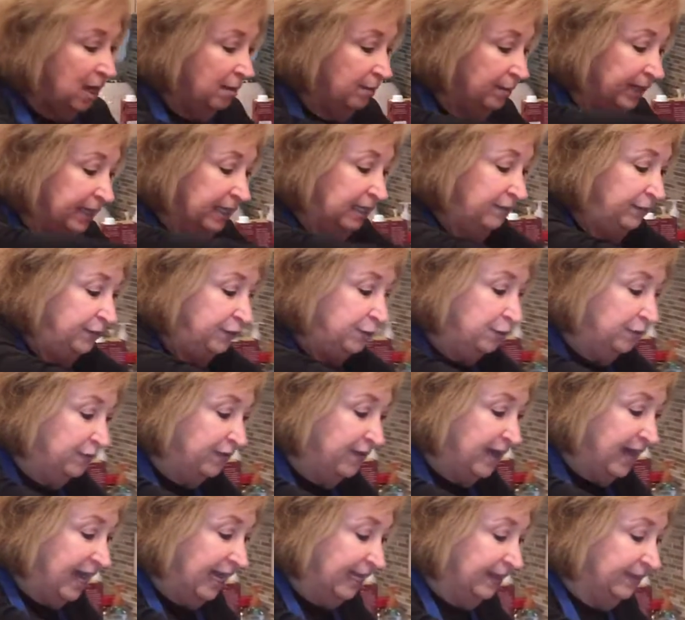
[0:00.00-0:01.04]
But if you
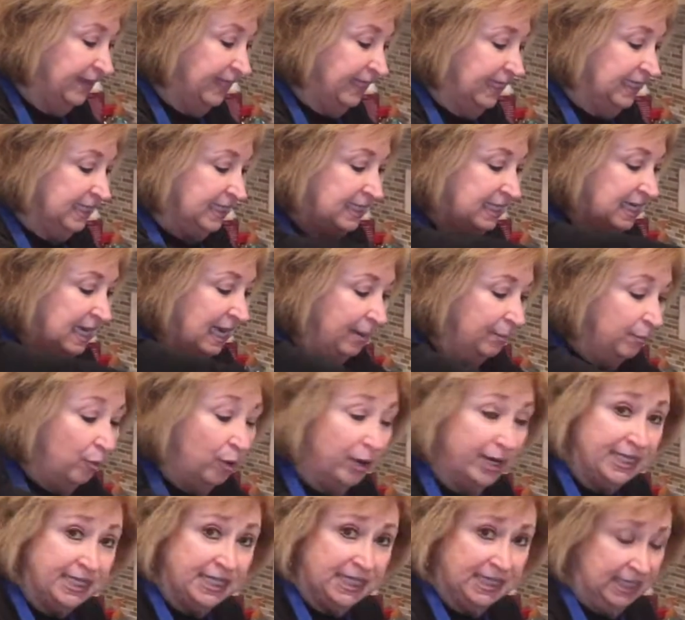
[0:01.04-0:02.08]
find that it's not
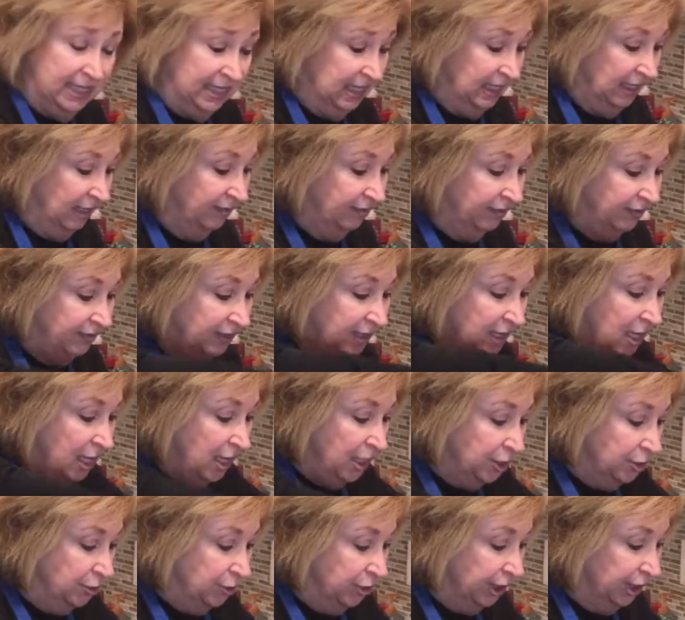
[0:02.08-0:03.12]
moist enough,
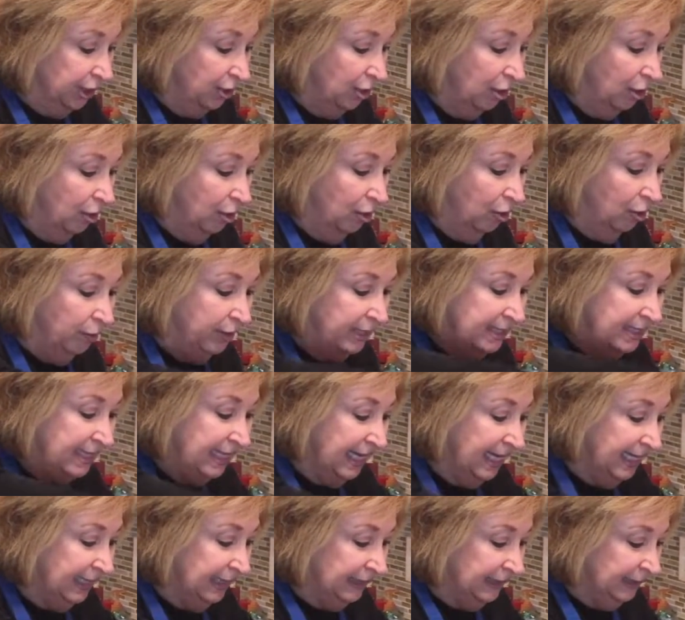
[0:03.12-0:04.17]
you can always
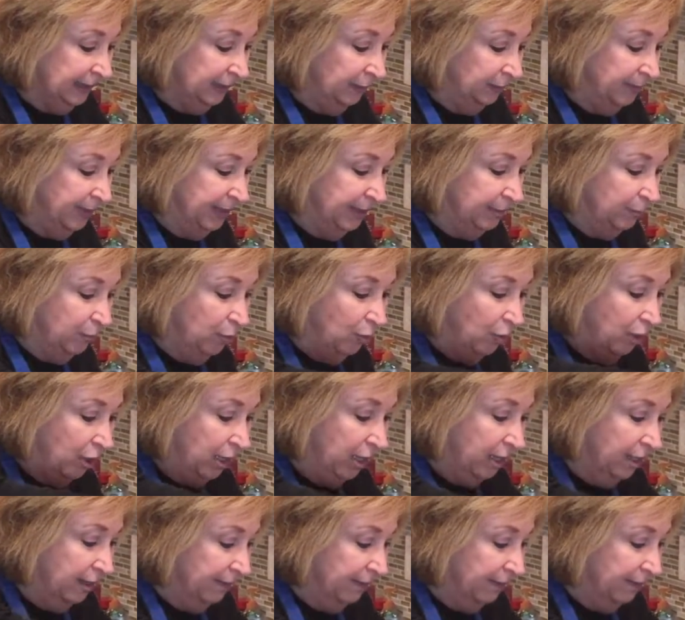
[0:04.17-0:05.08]
add a little bit more,